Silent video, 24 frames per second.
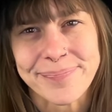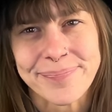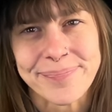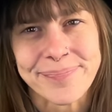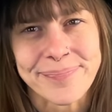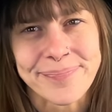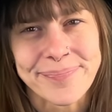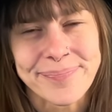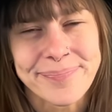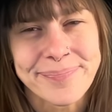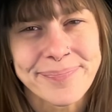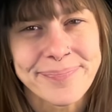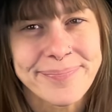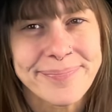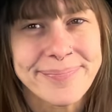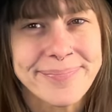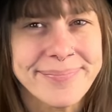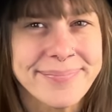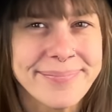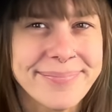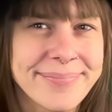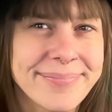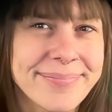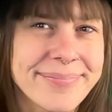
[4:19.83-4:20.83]

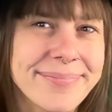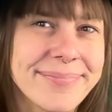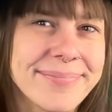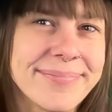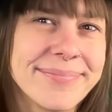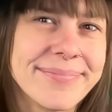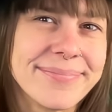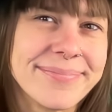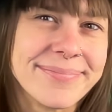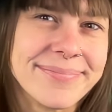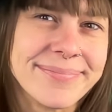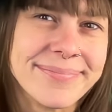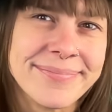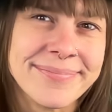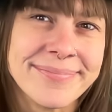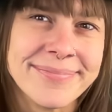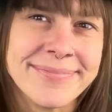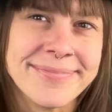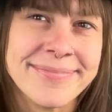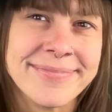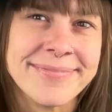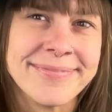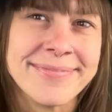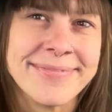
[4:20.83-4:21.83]

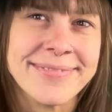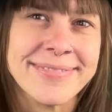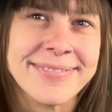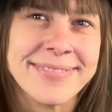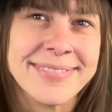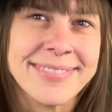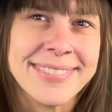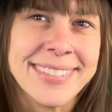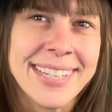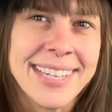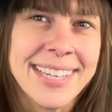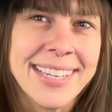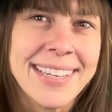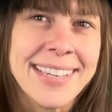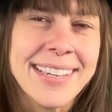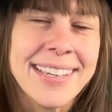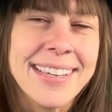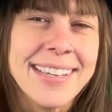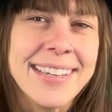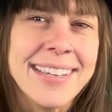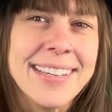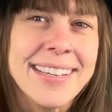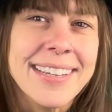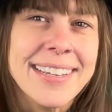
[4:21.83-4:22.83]

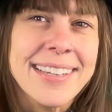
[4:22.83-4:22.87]
[no speech]